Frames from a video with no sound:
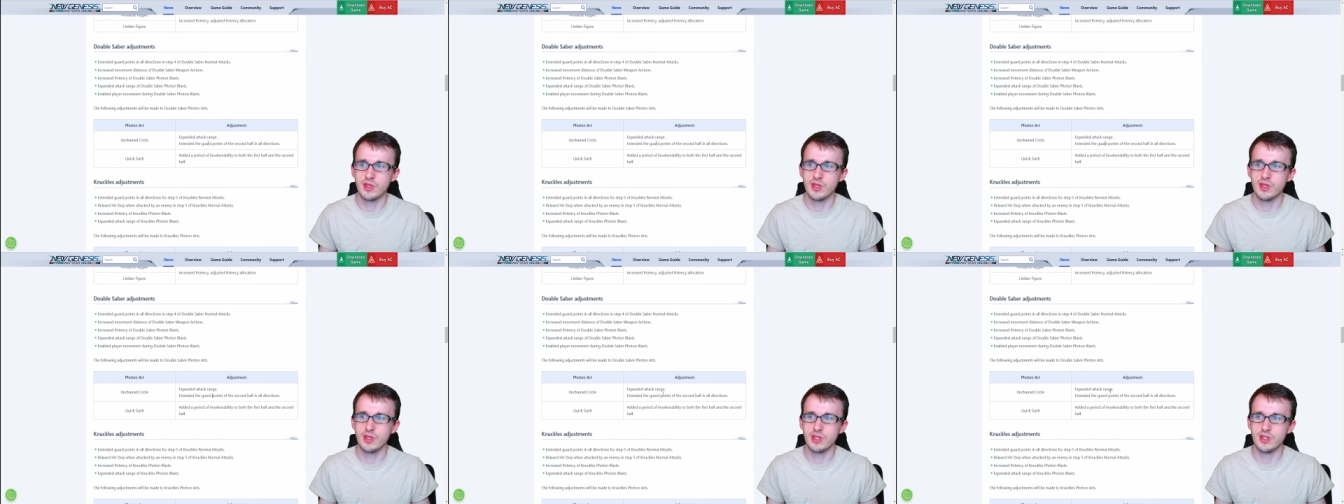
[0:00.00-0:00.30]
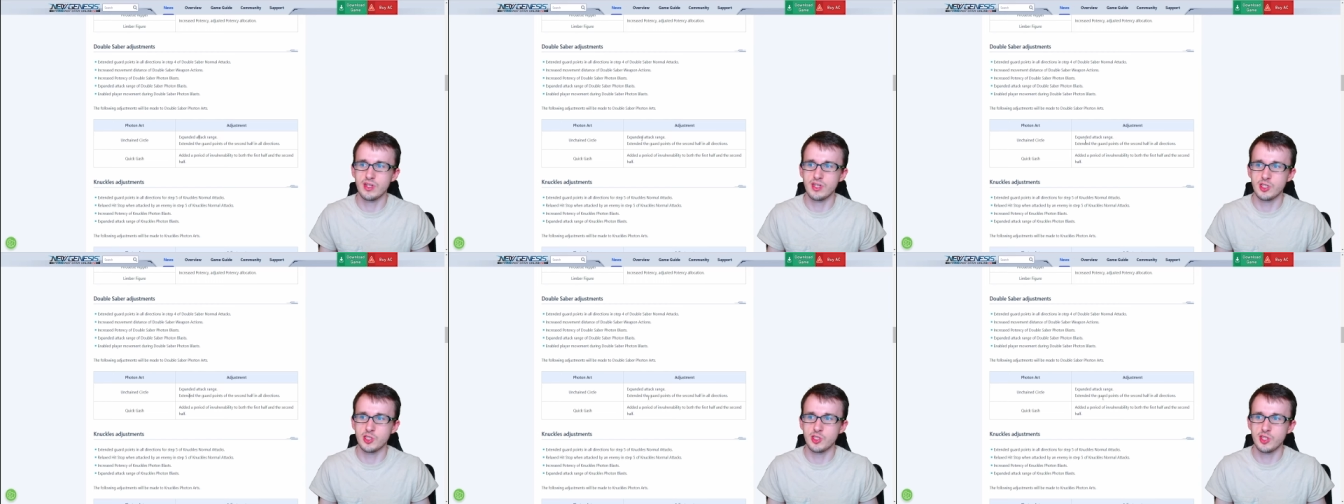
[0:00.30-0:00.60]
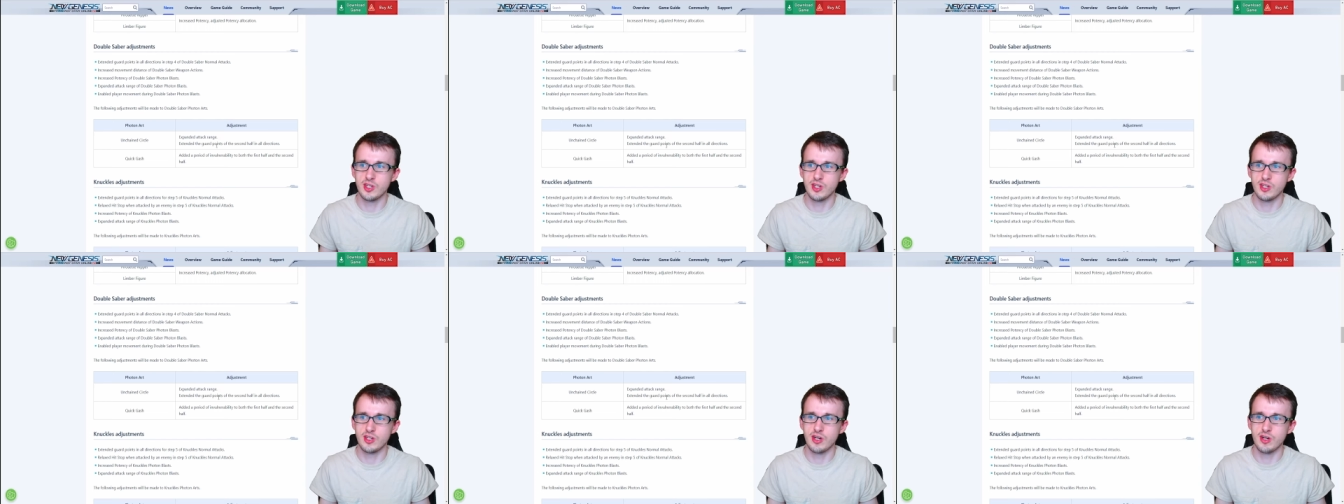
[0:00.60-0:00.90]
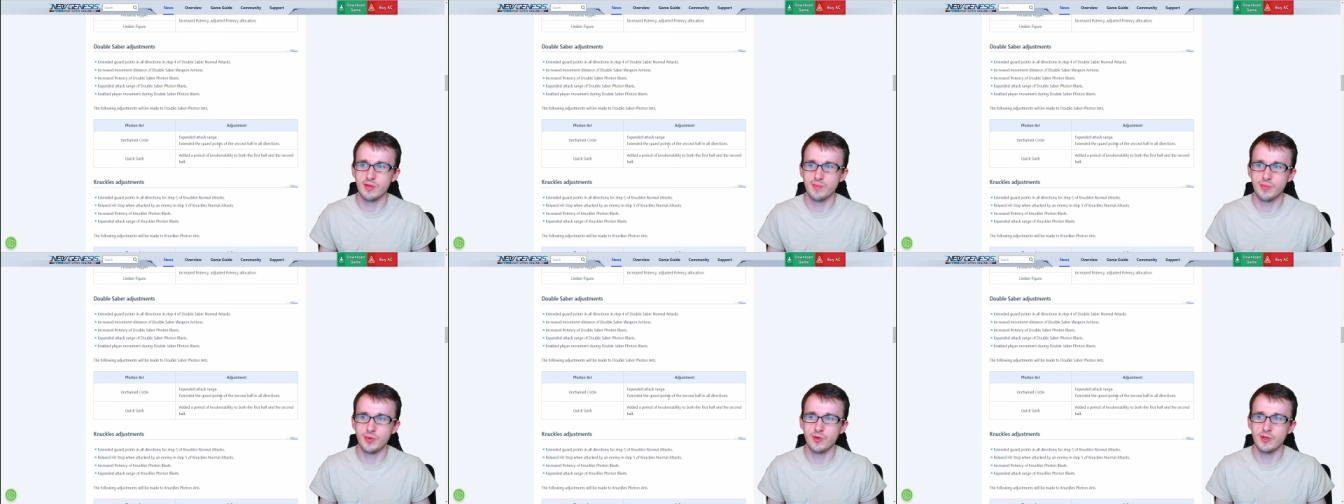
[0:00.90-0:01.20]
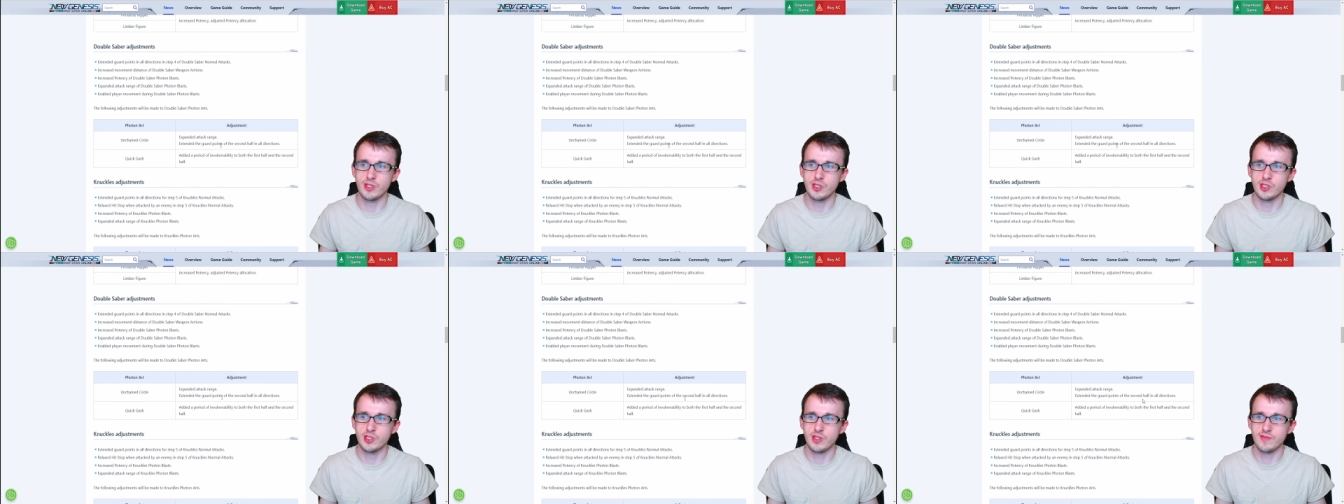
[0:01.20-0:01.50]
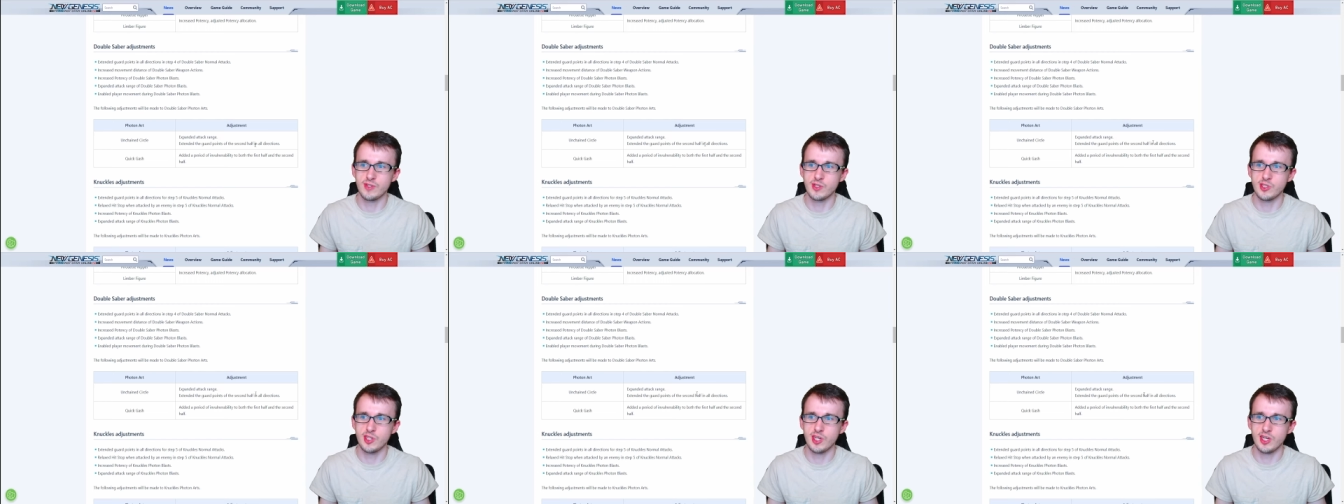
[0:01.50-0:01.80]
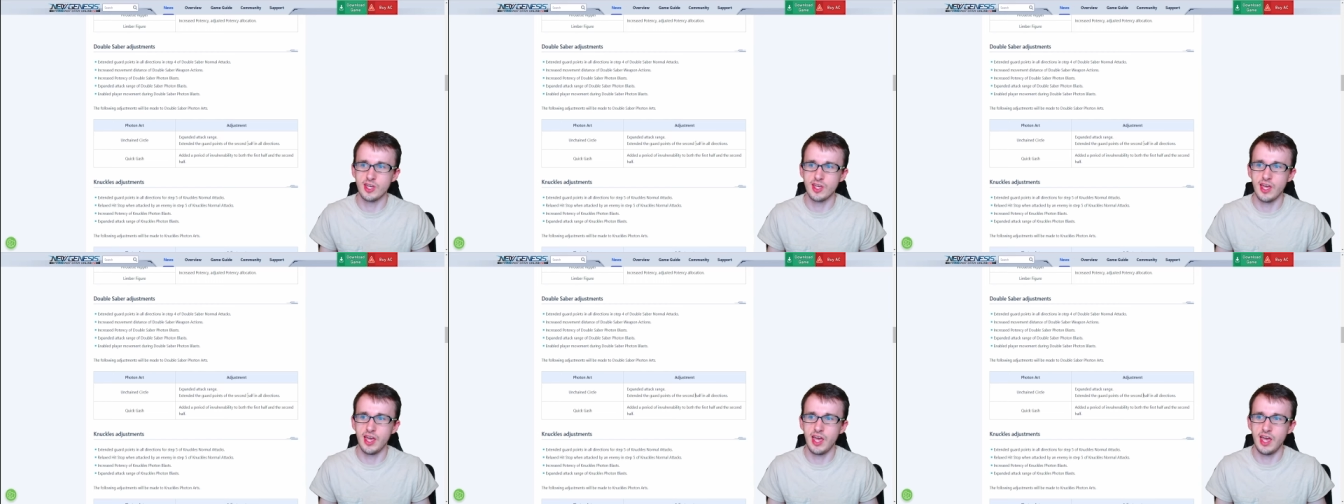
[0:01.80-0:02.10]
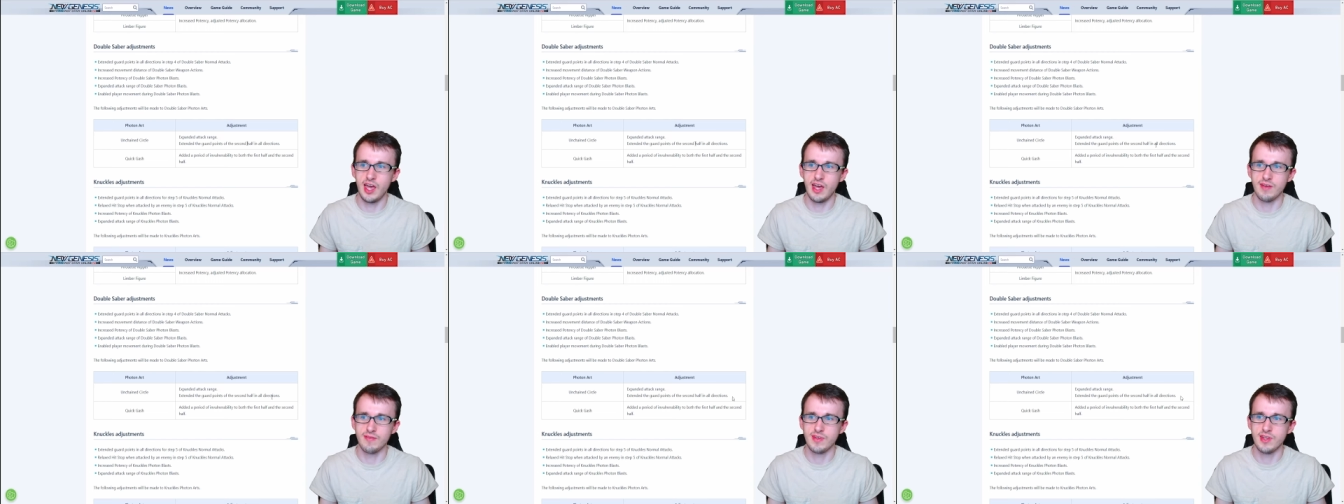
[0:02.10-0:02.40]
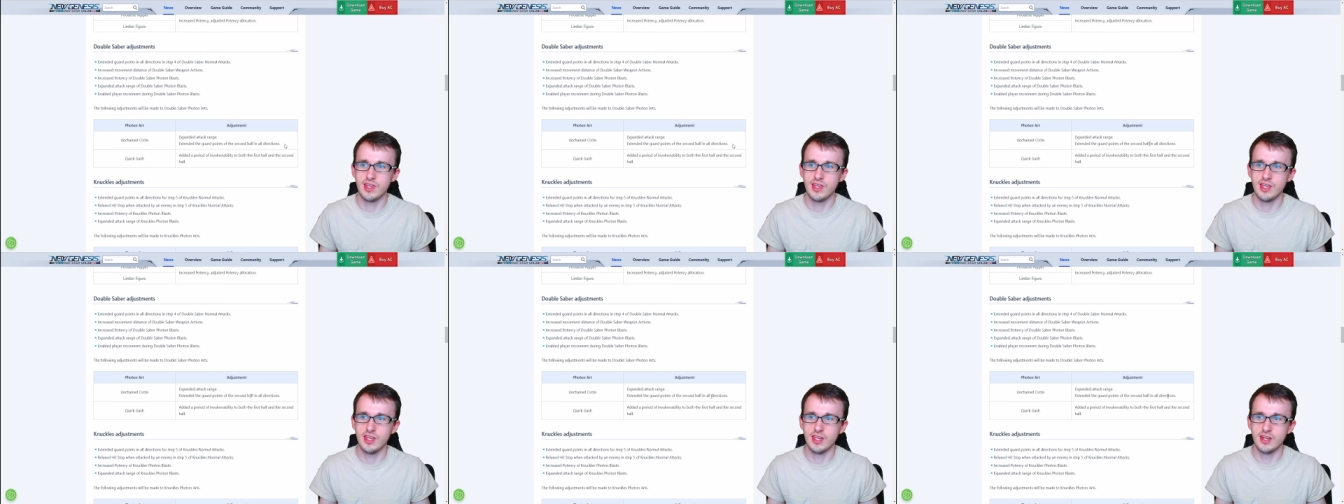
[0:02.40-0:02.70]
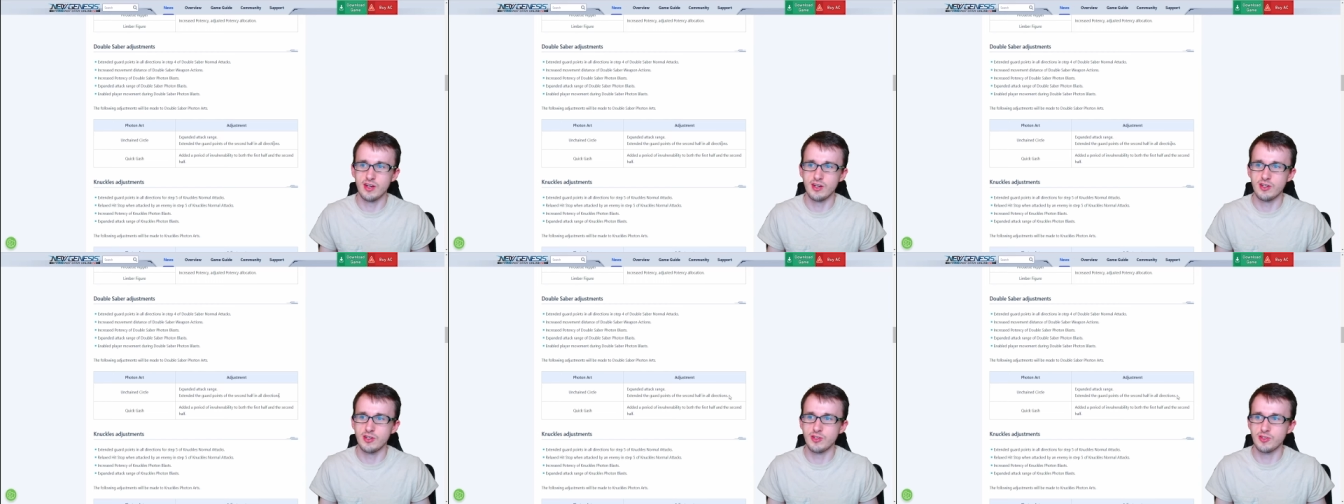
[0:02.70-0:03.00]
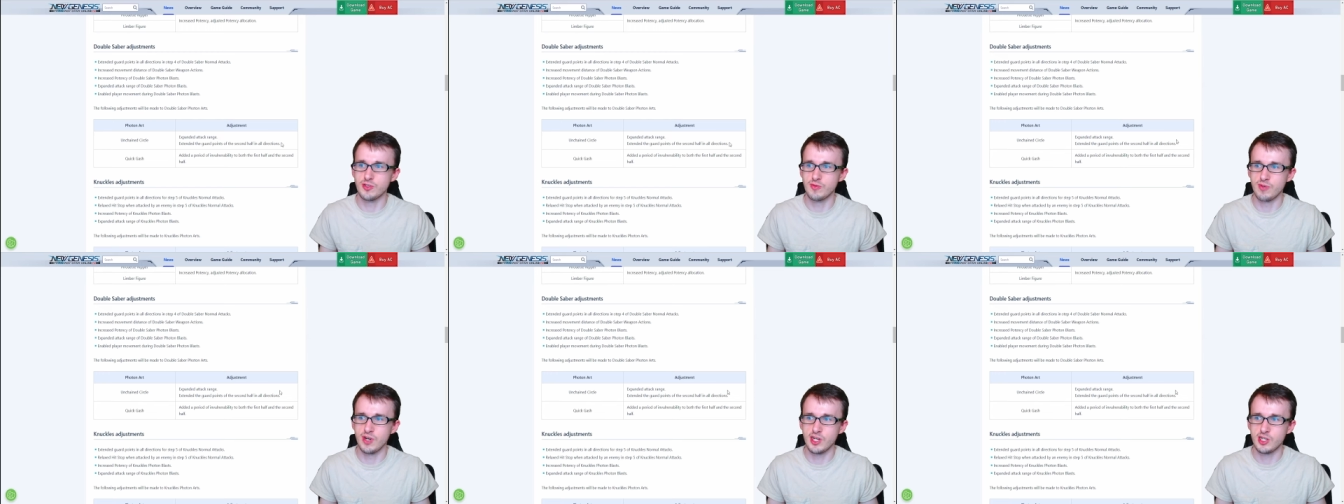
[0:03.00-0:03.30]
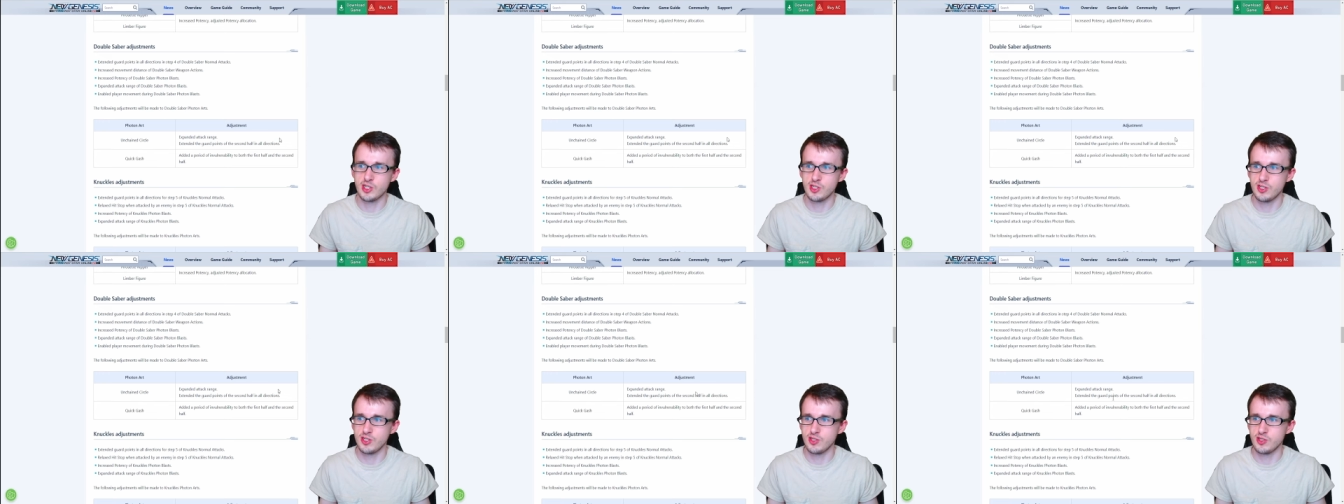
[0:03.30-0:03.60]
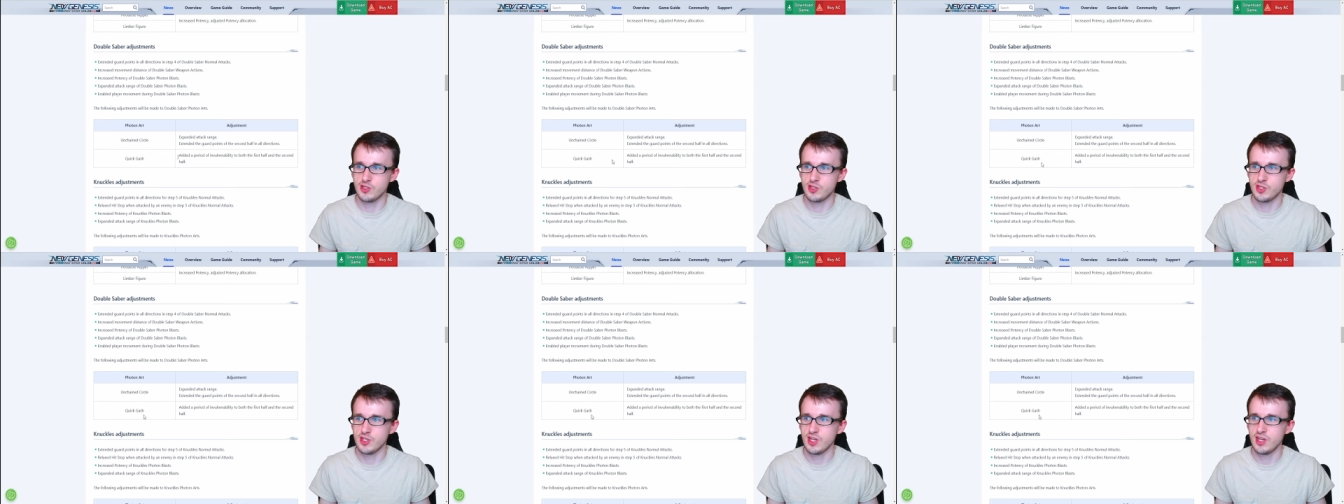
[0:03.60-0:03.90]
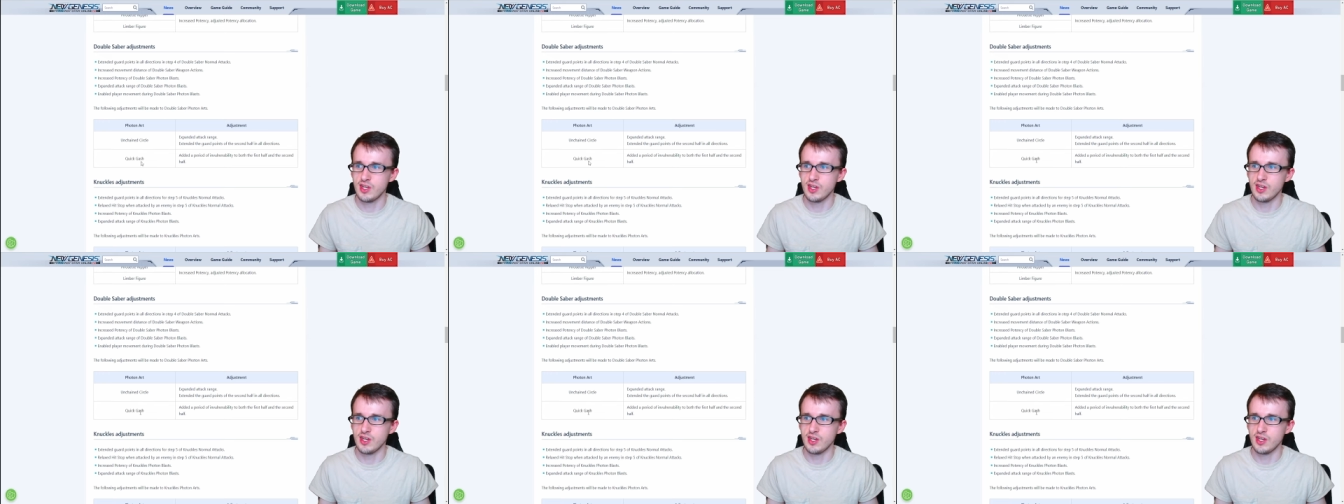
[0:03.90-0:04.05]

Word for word: extended guard points of the second half in all directions.